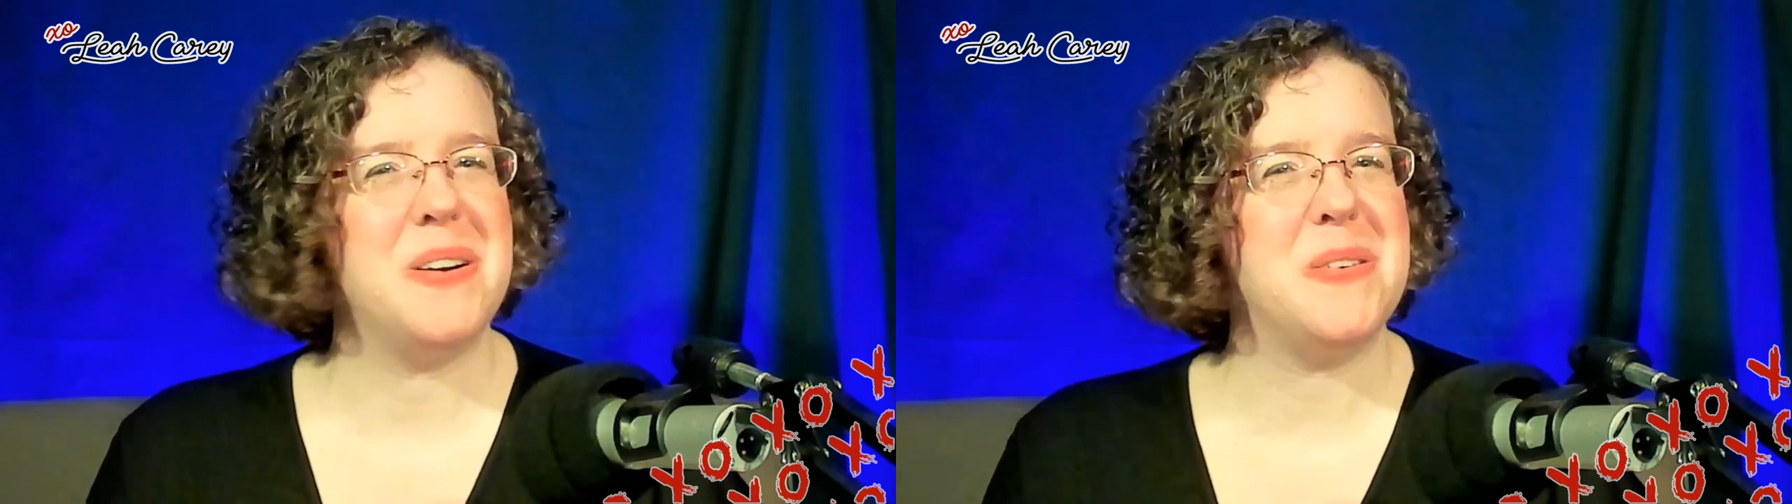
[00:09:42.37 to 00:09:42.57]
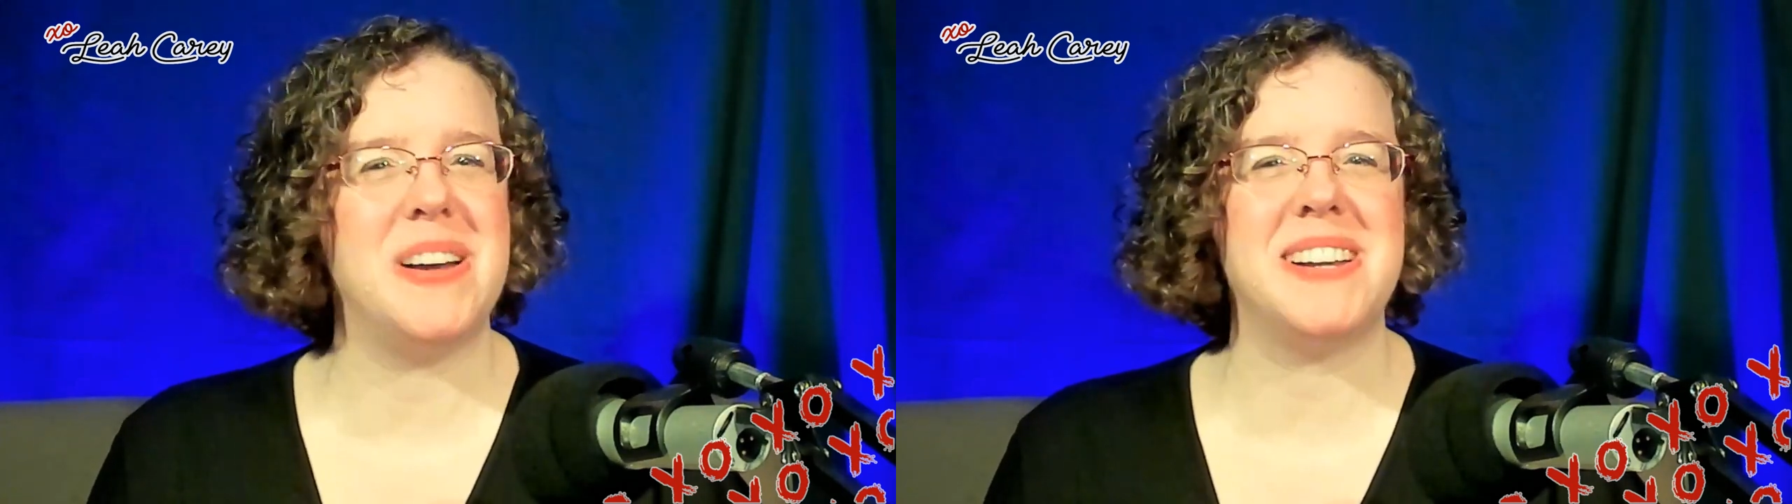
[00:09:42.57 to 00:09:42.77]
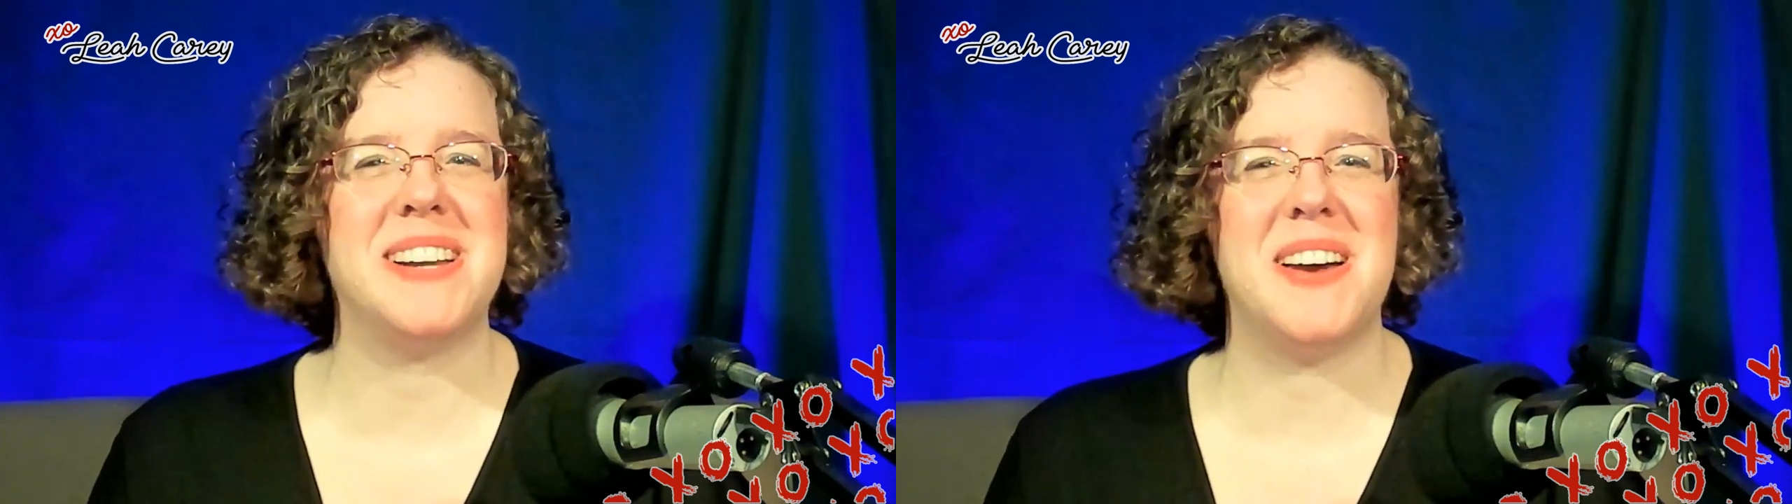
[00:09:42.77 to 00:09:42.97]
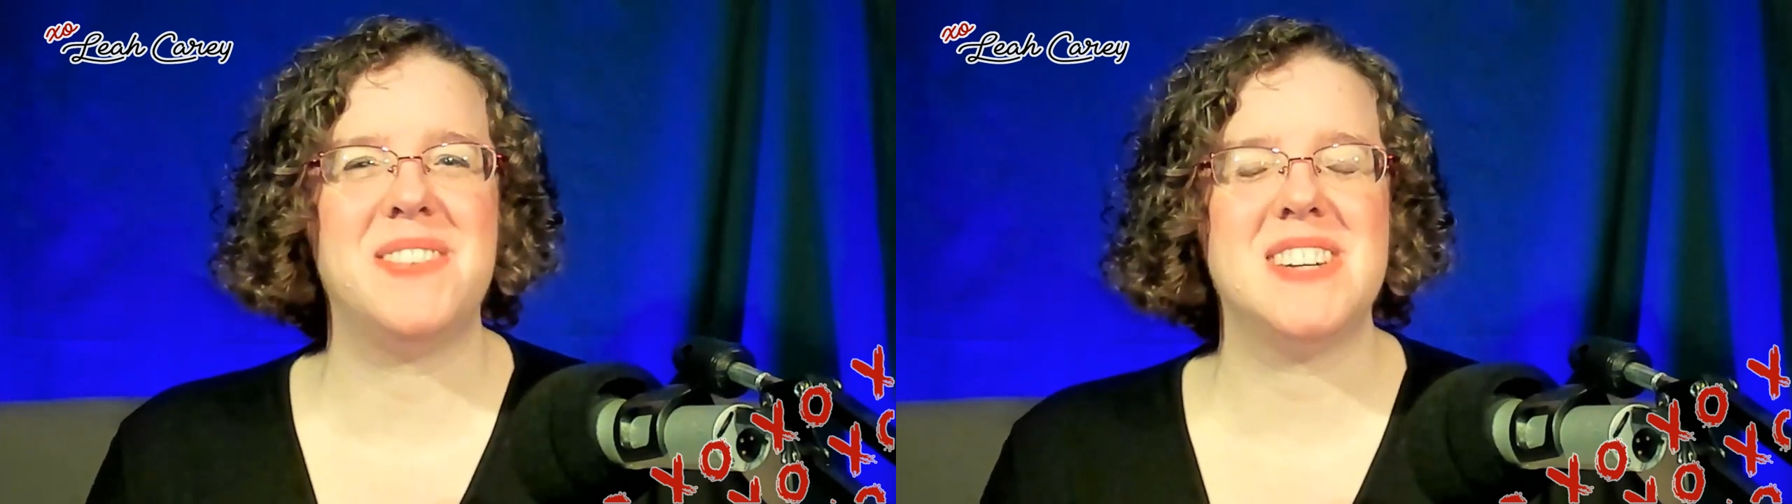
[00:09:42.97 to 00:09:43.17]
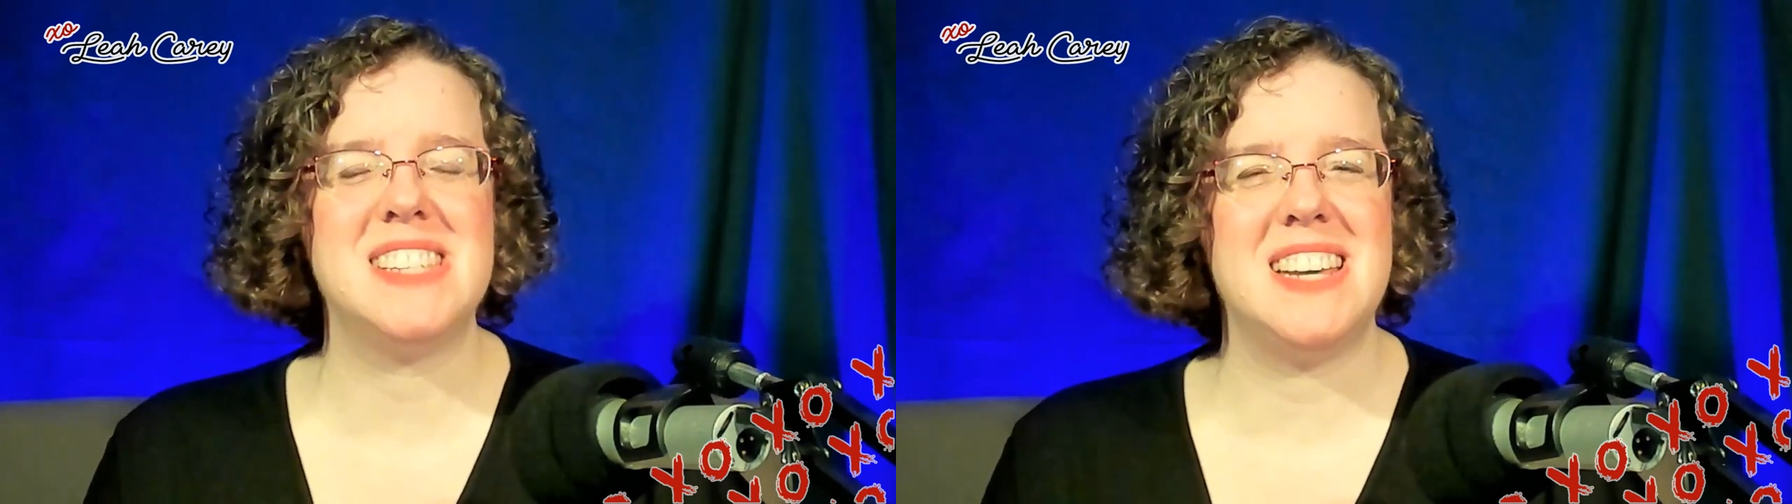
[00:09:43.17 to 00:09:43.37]
one
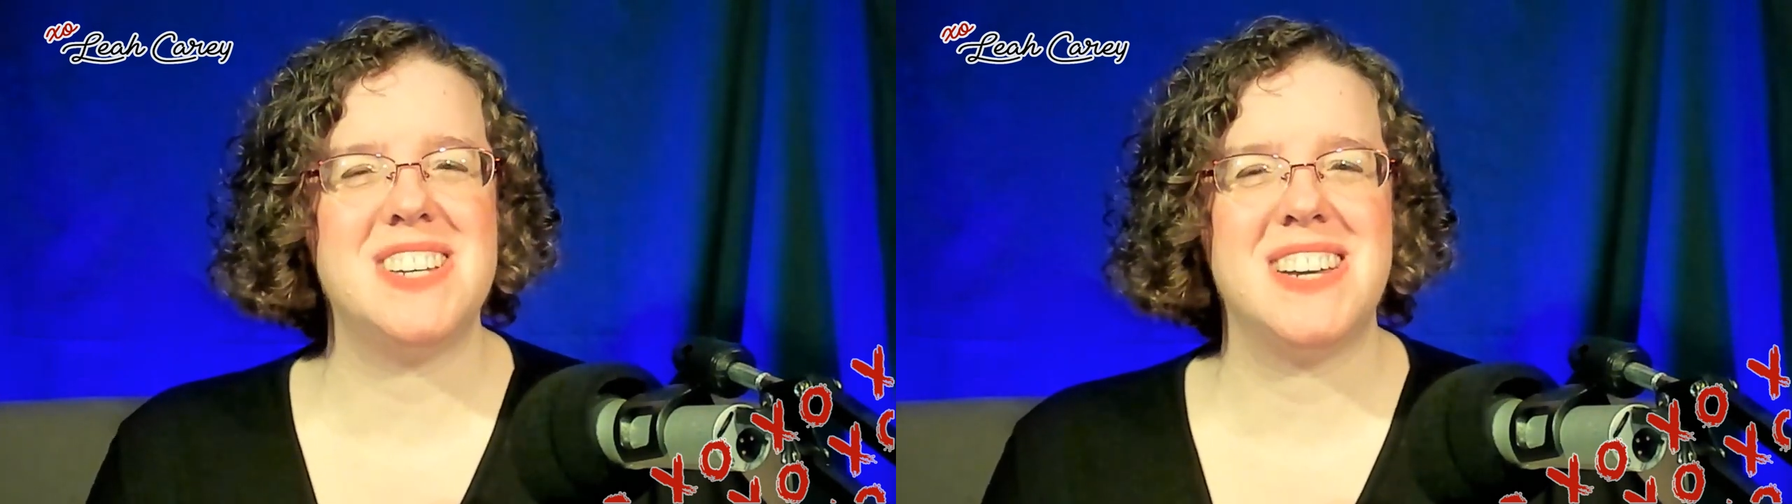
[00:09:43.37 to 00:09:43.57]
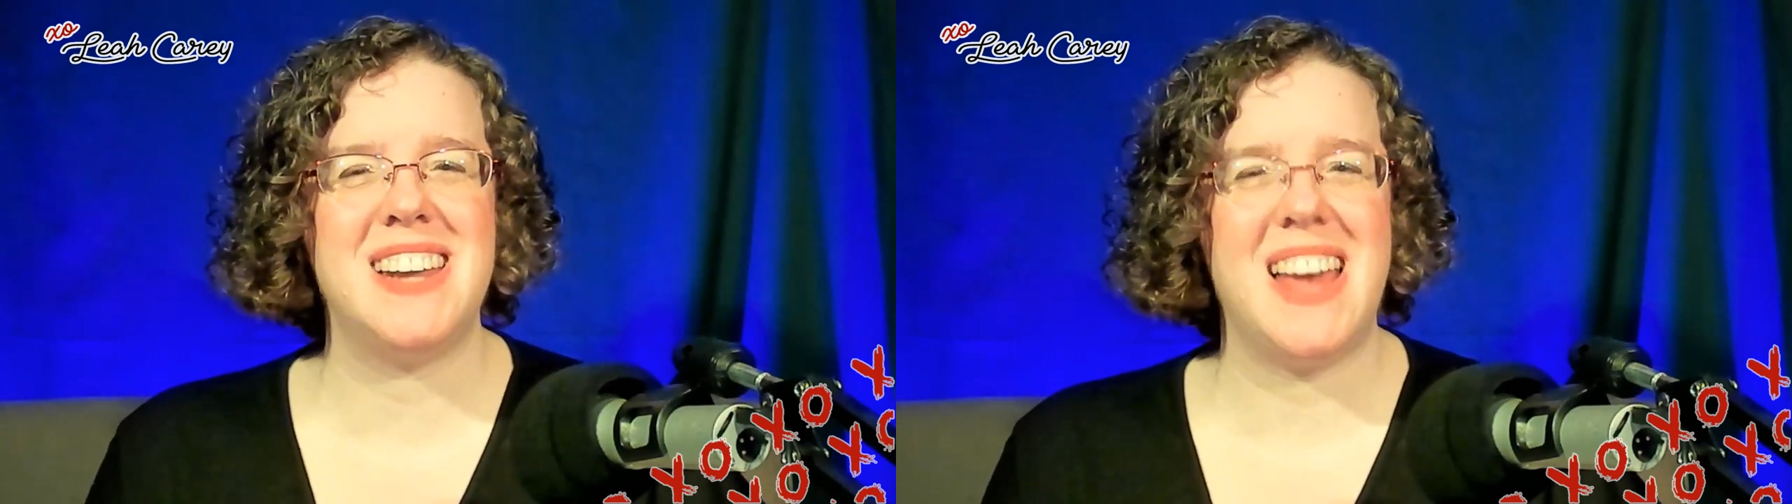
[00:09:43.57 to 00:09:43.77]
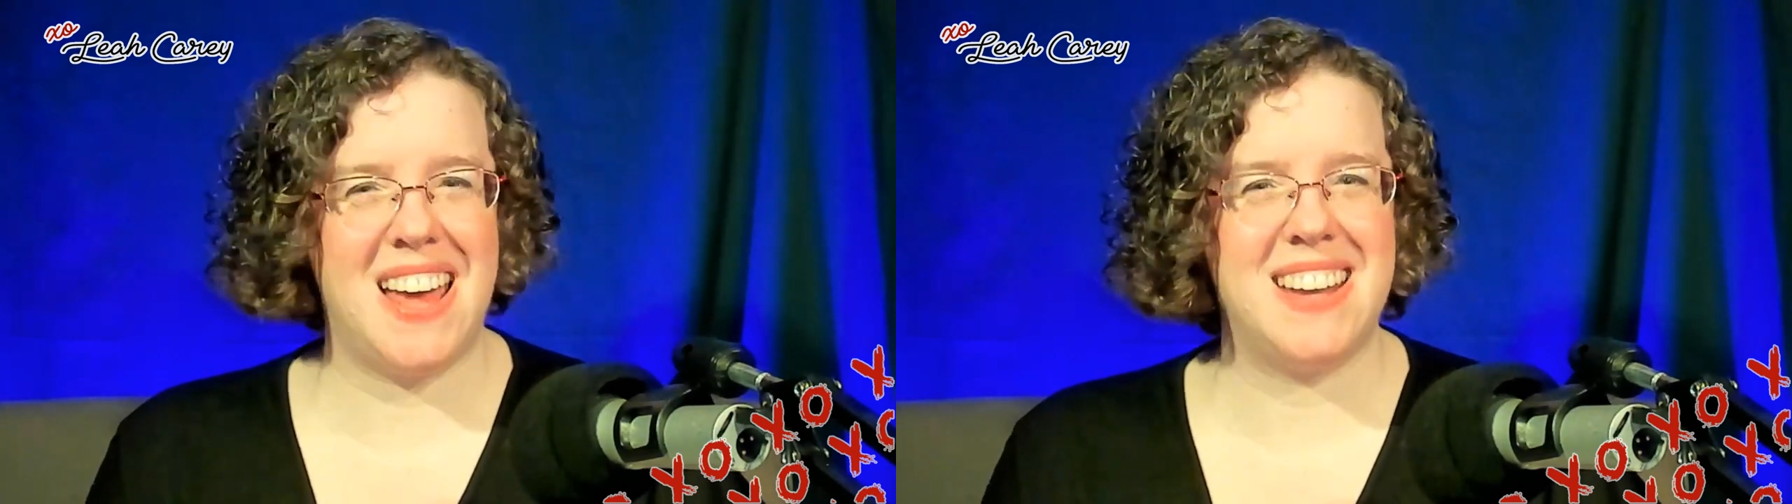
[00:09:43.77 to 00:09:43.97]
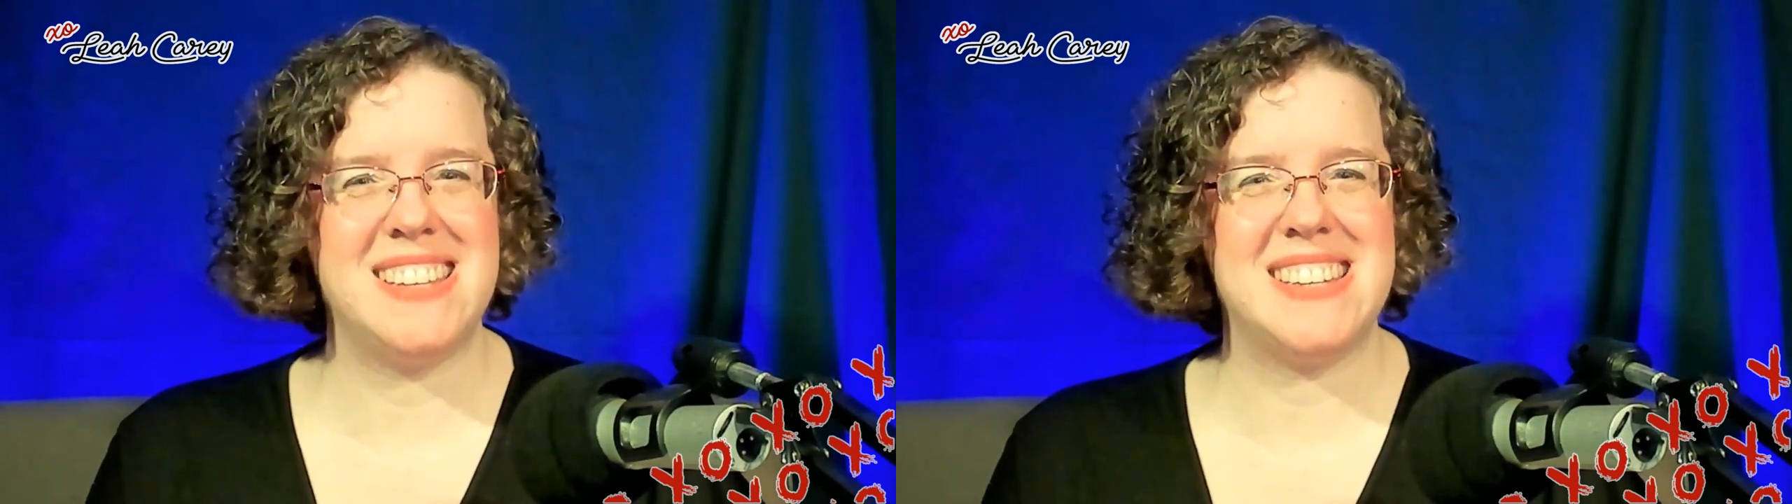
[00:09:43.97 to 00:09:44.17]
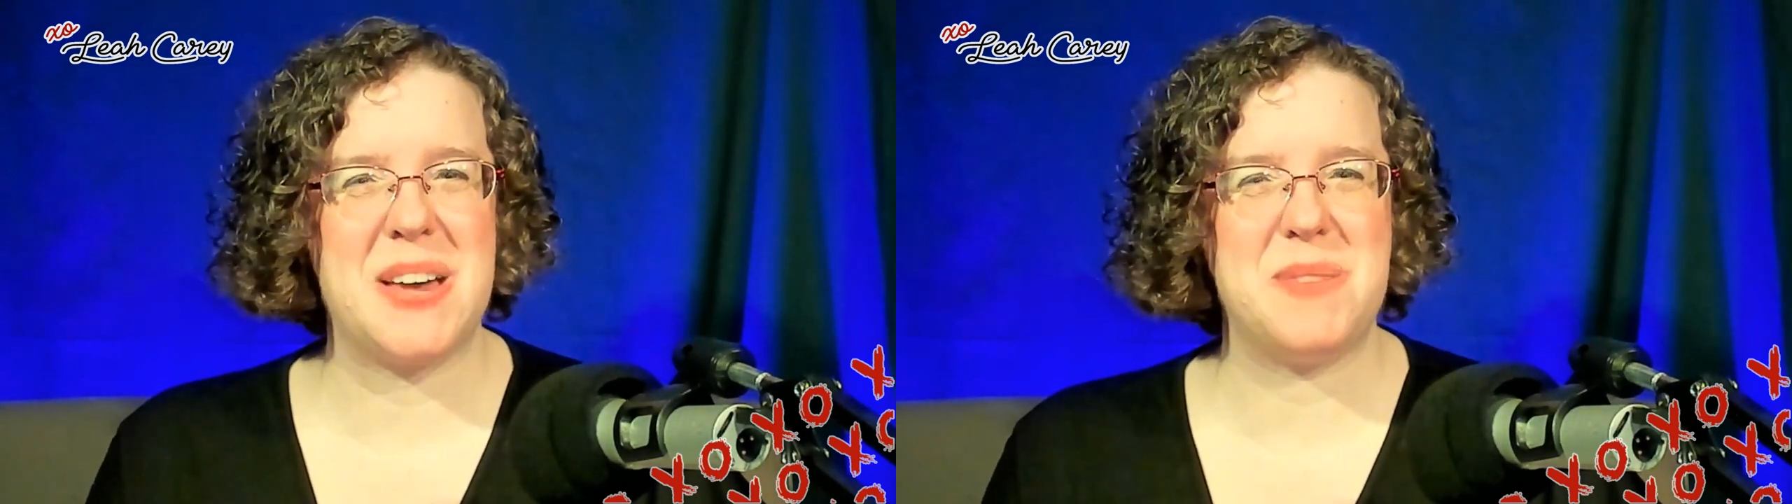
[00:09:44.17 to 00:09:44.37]
conversation at a
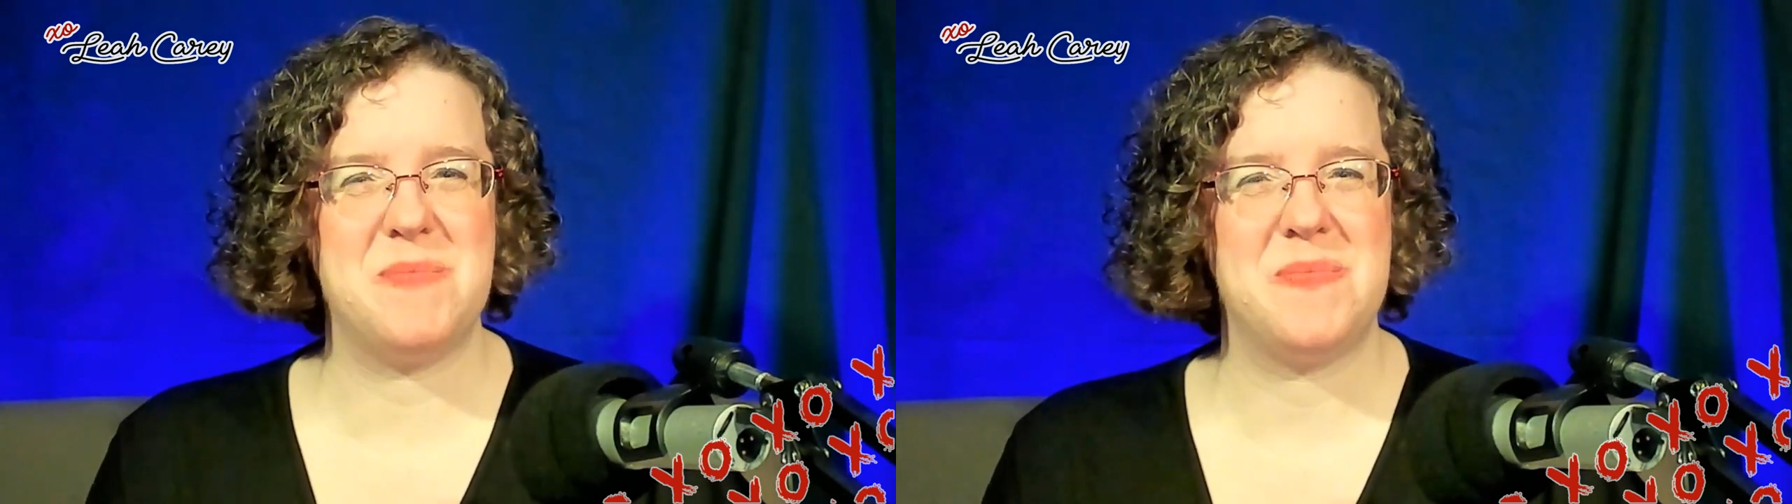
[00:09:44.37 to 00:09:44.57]
time.